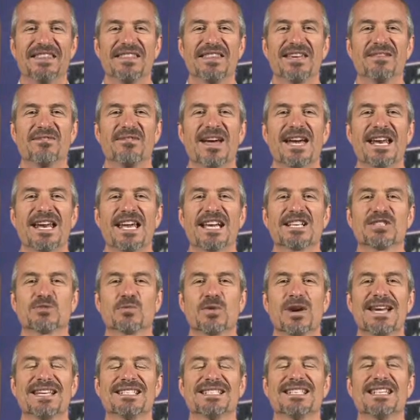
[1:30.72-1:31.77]
The event has
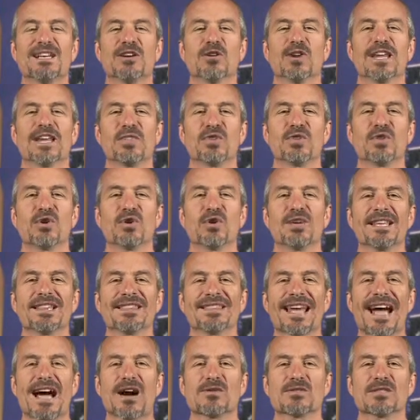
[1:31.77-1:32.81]
raised nearly
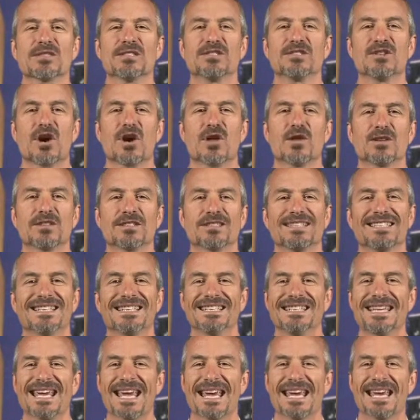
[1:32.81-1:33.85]
$30,000 to
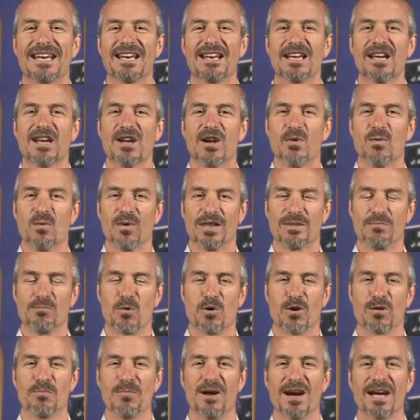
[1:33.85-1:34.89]
date, with
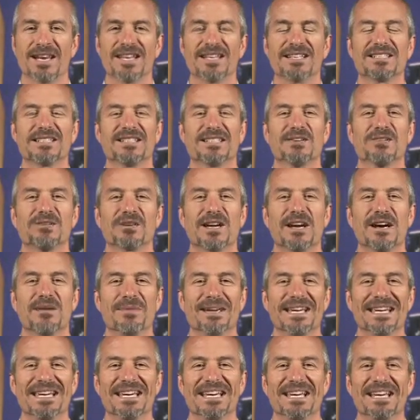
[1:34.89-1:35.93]
more money still
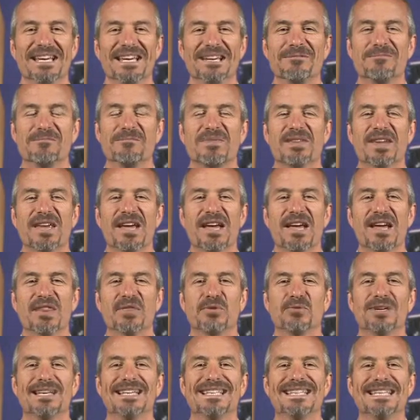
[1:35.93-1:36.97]
coming in.
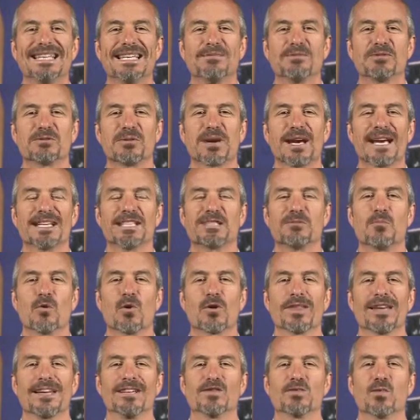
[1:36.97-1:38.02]
Three teams raised
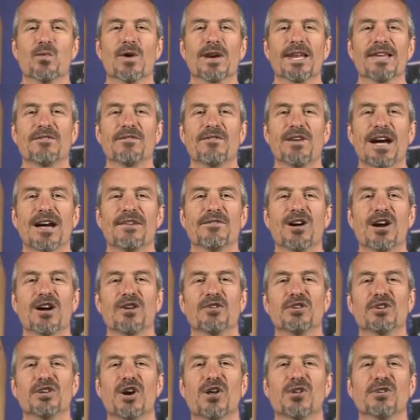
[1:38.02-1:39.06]
more than
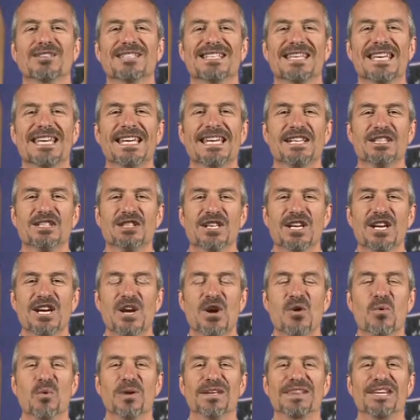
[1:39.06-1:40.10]
$2,500 each,
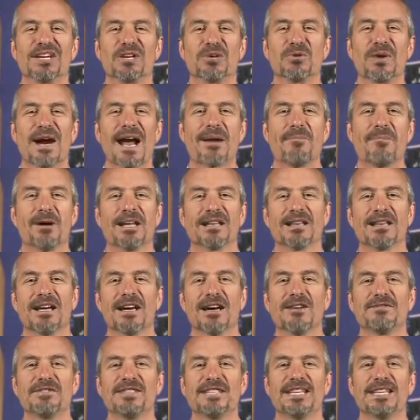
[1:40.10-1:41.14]
with the Grandma
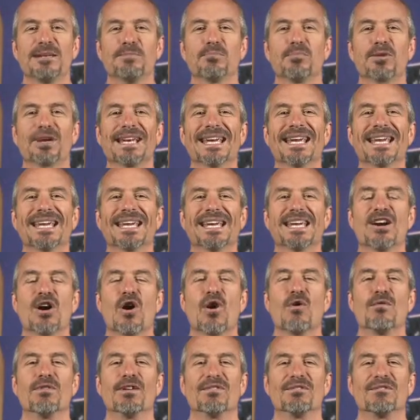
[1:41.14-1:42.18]
Love team bringing in
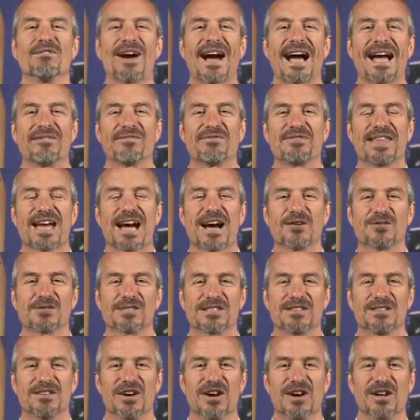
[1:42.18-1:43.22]
over
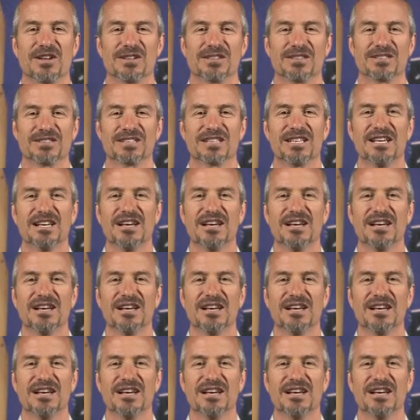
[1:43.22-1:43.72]
$5,000,